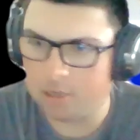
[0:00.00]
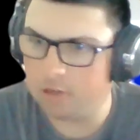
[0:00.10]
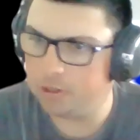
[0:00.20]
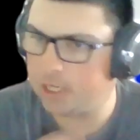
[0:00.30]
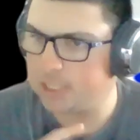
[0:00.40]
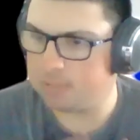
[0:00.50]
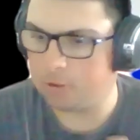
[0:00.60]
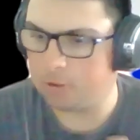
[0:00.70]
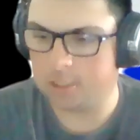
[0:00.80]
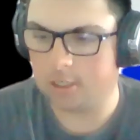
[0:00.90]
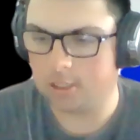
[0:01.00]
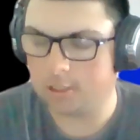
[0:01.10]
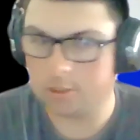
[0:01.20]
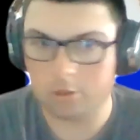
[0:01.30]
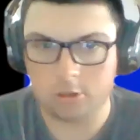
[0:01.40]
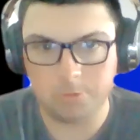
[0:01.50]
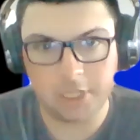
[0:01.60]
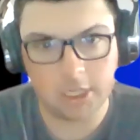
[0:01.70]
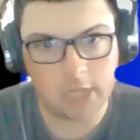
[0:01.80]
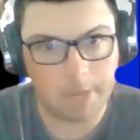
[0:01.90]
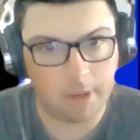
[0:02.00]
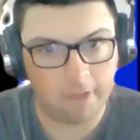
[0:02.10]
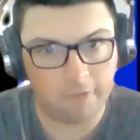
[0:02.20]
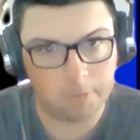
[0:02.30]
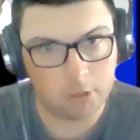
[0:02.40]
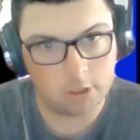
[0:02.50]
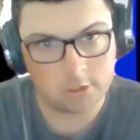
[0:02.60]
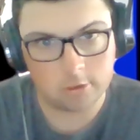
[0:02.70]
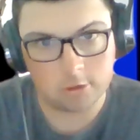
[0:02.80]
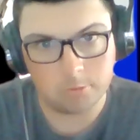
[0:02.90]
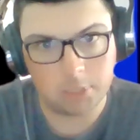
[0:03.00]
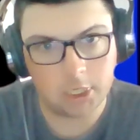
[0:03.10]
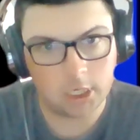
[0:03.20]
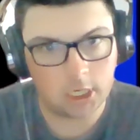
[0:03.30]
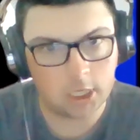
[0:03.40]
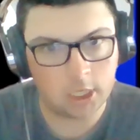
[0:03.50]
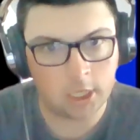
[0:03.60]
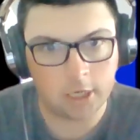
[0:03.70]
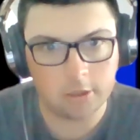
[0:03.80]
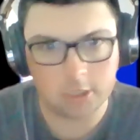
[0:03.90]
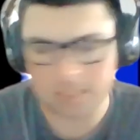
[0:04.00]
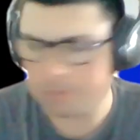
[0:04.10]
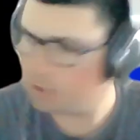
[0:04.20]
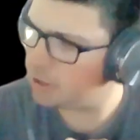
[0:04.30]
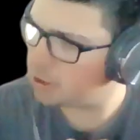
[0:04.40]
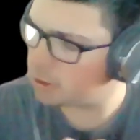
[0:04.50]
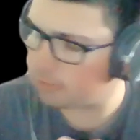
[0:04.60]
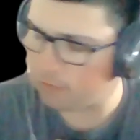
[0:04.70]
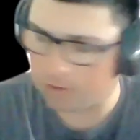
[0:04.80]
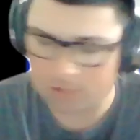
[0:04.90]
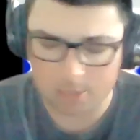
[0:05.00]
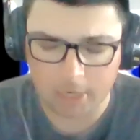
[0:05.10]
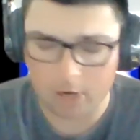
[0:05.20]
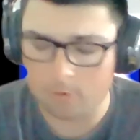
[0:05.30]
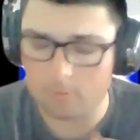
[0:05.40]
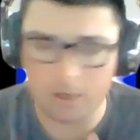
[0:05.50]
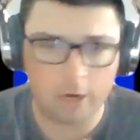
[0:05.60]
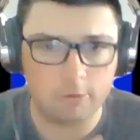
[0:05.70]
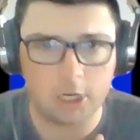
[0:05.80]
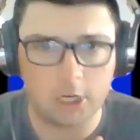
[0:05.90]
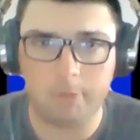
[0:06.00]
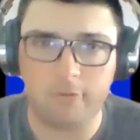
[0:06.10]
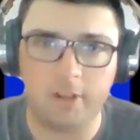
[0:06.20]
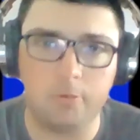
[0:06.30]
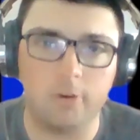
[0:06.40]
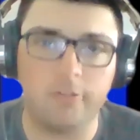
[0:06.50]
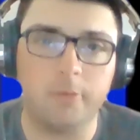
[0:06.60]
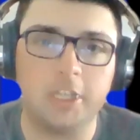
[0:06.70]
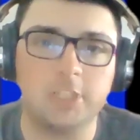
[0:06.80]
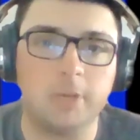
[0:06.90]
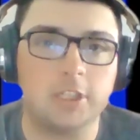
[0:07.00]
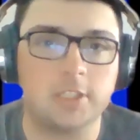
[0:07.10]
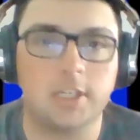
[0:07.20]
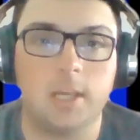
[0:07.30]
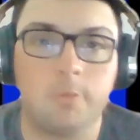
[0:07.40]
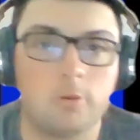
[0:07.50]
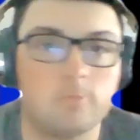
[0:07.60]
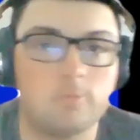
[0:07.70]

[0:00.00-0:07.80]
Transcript: I know you guys have posted on social media, Napa High football social media. I know the spirit leaders are involved somehow. Where can people find more information about this camp?